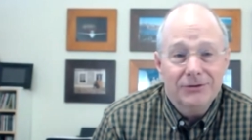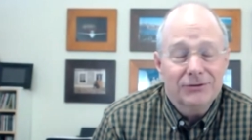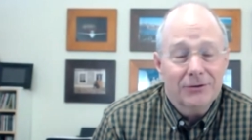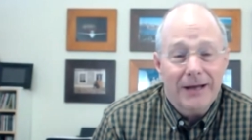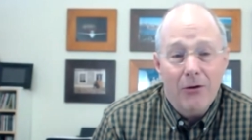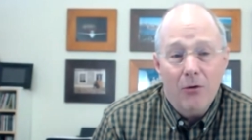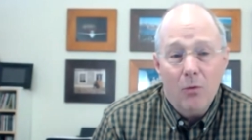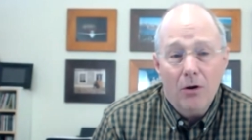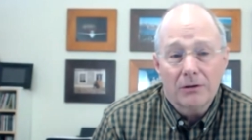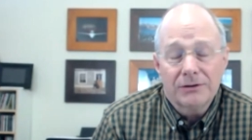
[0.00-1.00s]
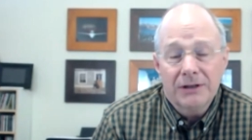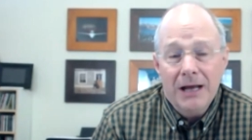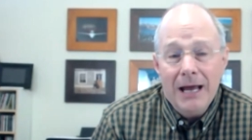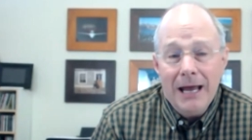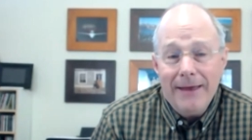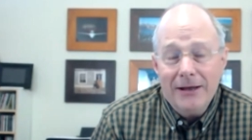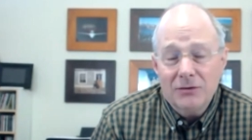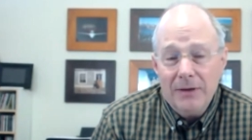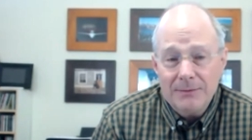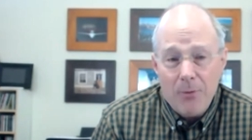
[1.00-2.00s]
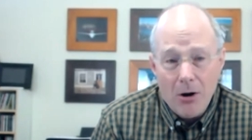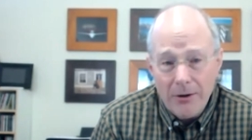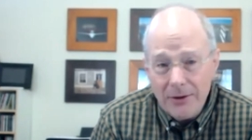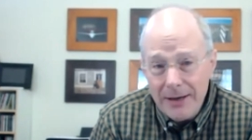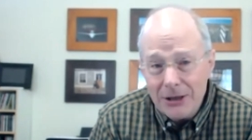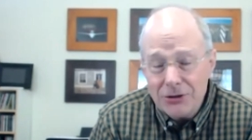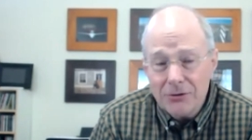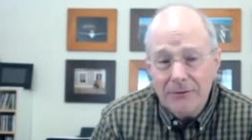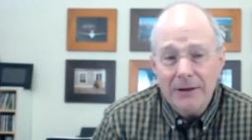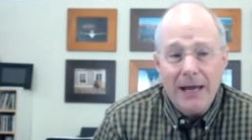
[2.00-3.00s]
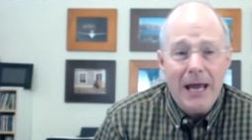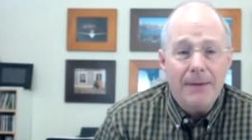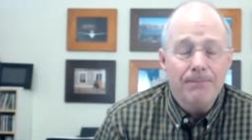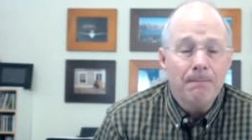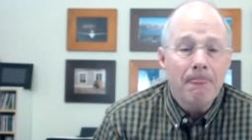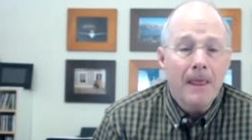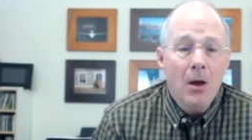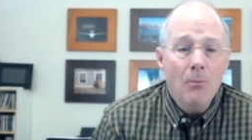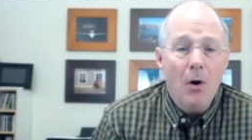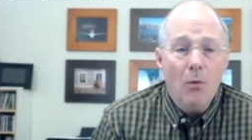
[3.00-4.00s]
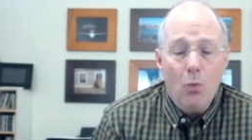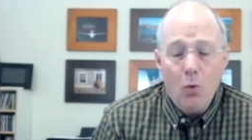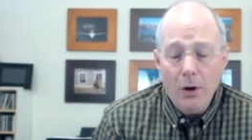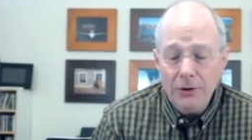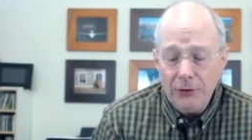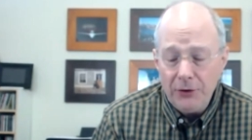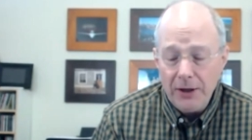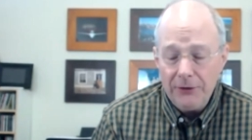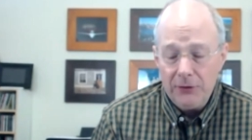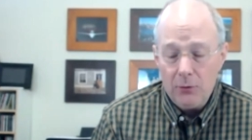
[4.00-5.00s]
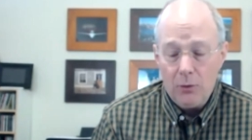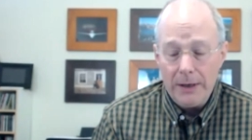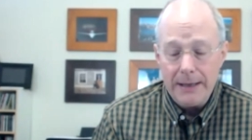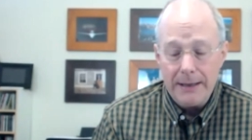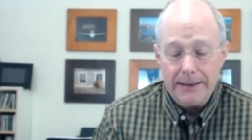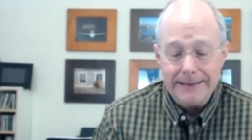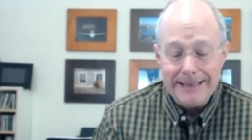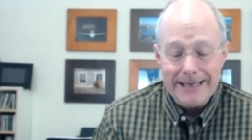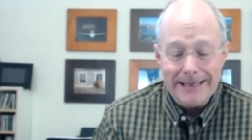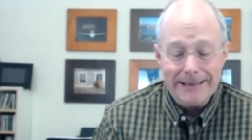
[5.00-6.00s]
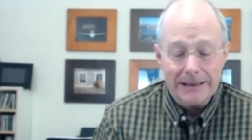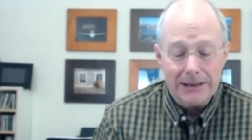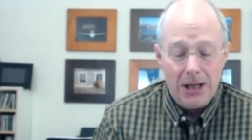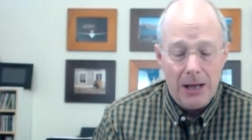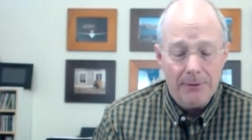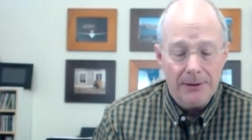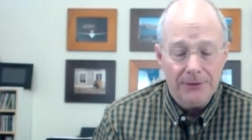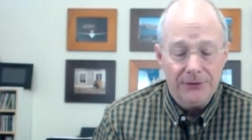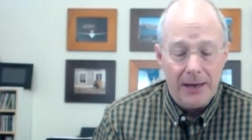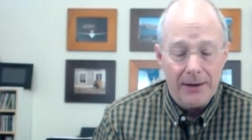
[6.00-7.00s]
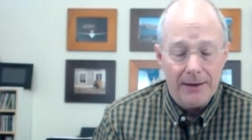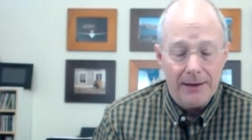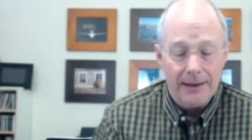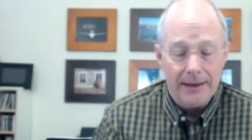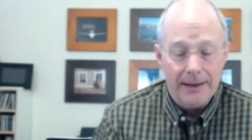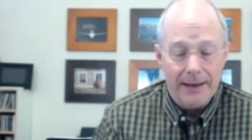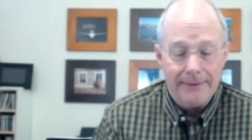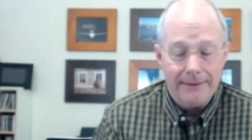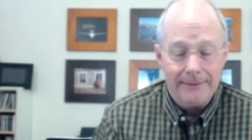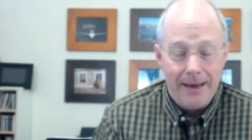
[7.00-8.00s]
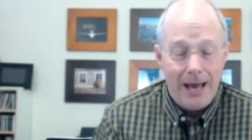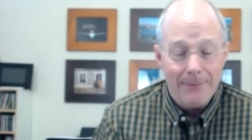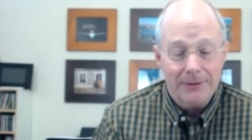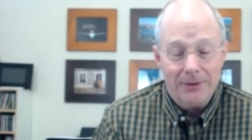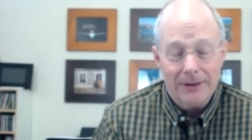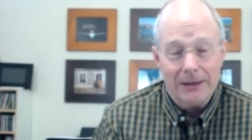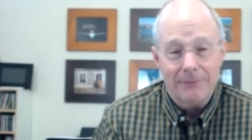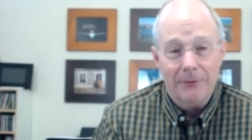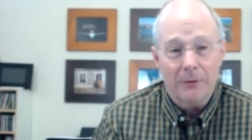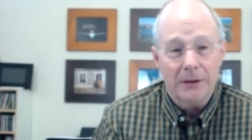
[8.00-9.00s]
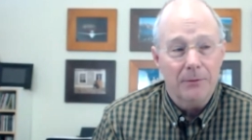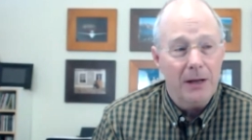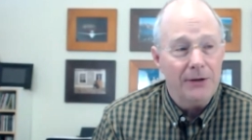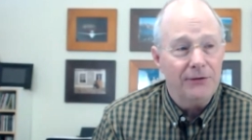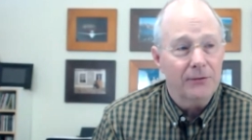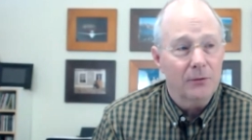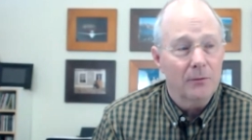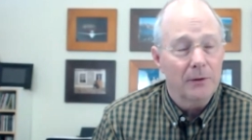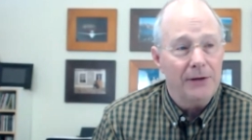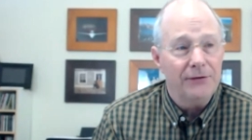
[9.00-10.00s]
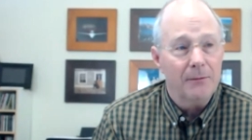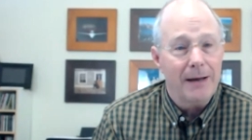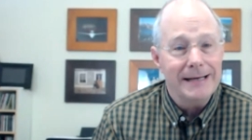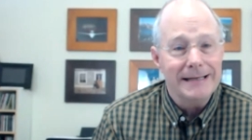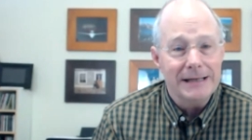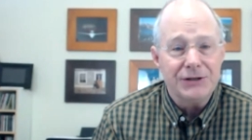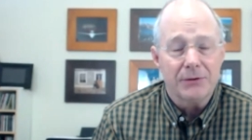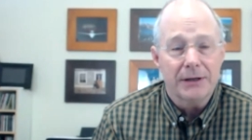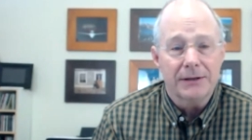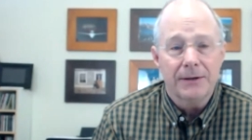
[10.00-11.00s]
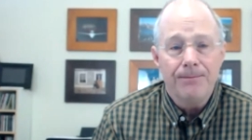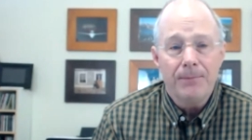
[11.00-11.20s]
just sort of how it works. That's that's part of the nature of the game. But one of the things that we did in the club is that at the time it turned out to be really blessed, real blessing. My district